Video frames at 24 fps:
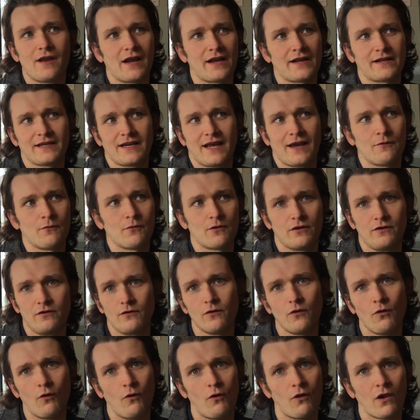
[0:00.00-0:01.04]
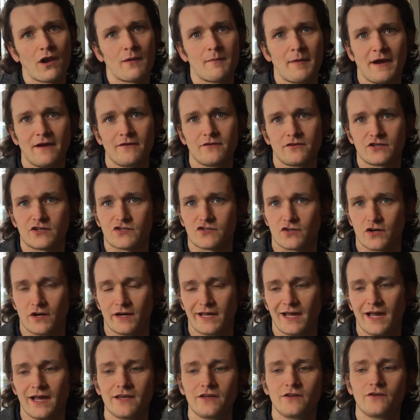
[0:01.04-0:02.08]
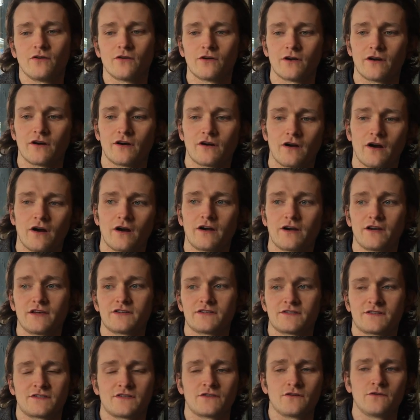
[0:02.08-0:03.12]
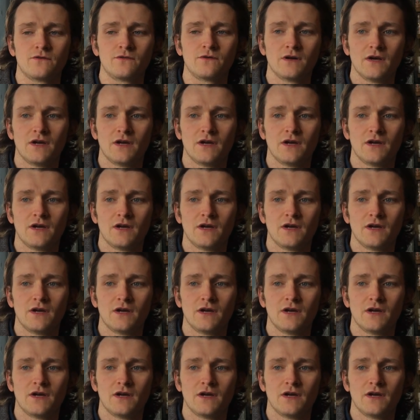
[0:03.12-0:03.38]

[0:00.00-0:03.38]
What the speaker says: Like, now we're all about just trying to get younger artists who,